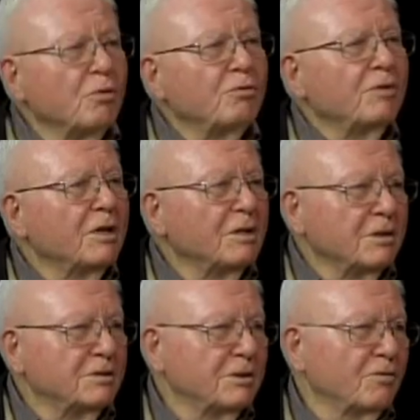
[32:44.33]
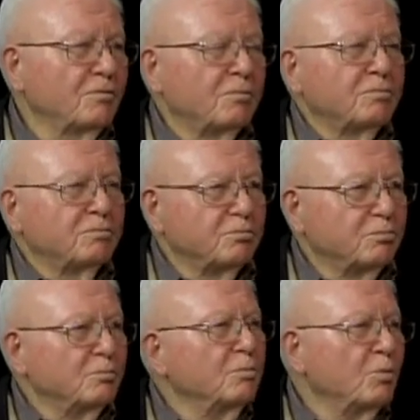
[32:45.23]
feel as if
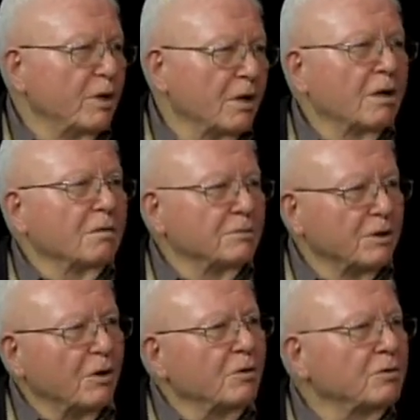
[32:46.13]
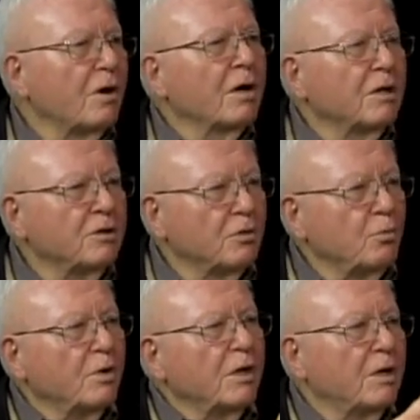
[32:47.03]
we are, you know, talking right. to
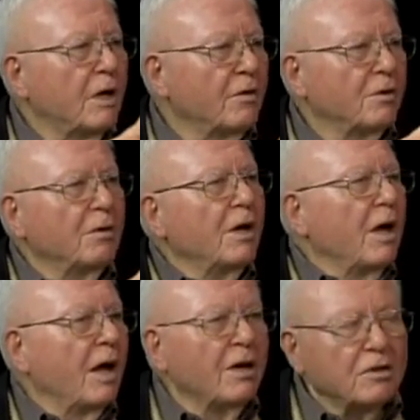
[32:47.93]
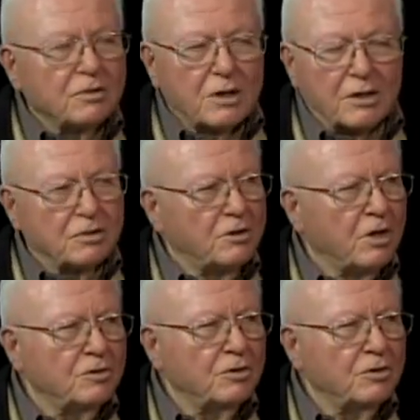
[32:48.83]
one another, and it's not staged at